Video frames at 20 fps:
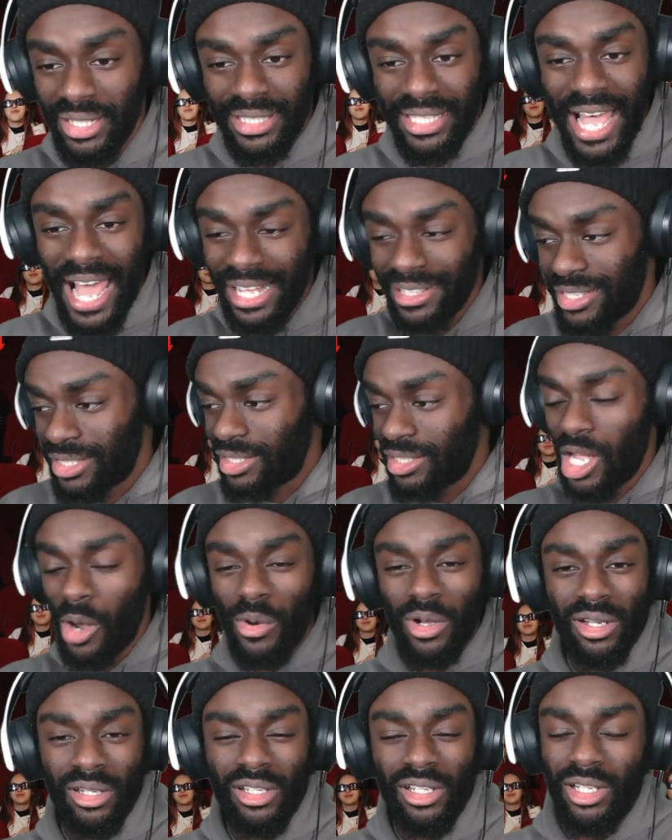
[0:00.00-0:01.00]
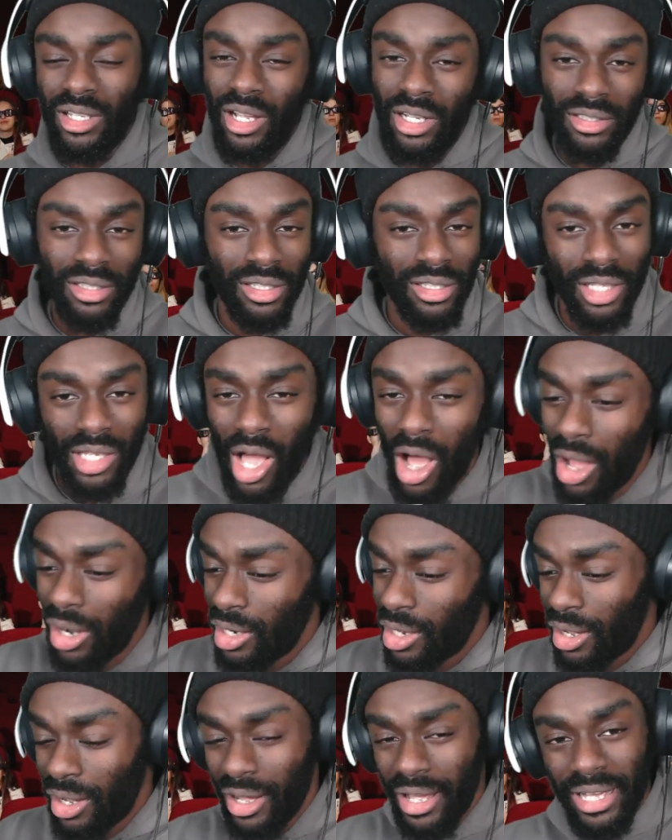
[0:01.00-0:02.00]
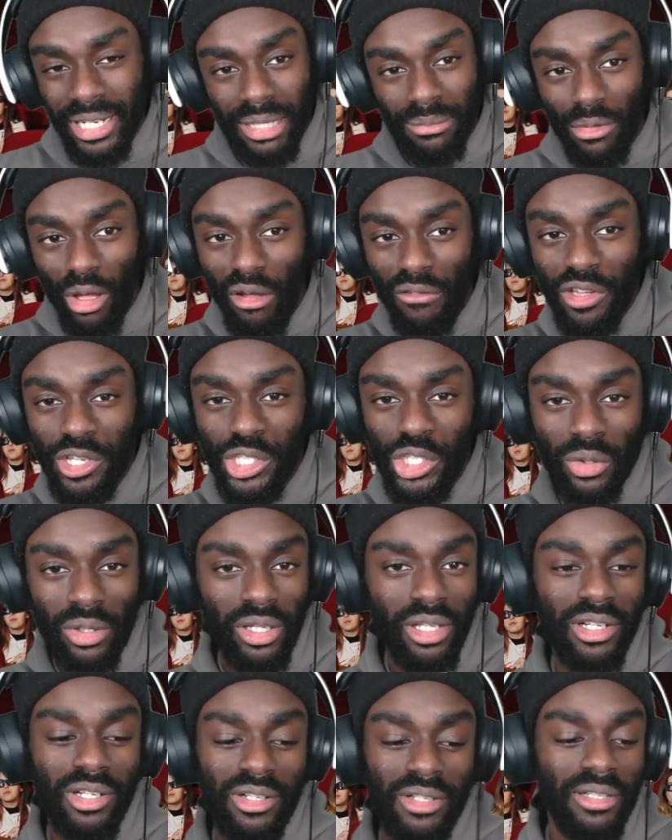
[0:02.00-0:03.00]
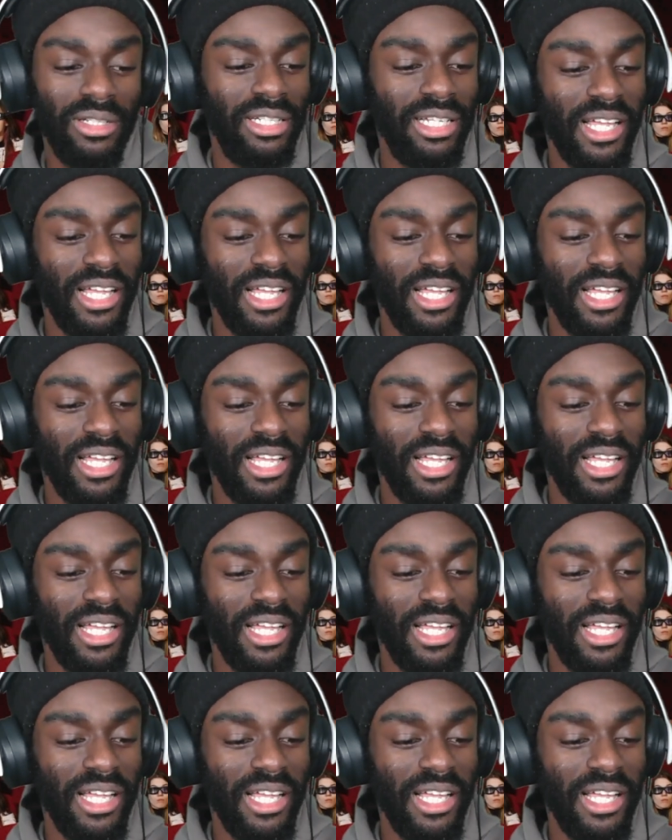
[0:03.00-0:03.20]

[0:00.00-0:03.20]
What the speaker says: The actors, Lauren London, Lala, Eddie Murphy, Jonah Hill.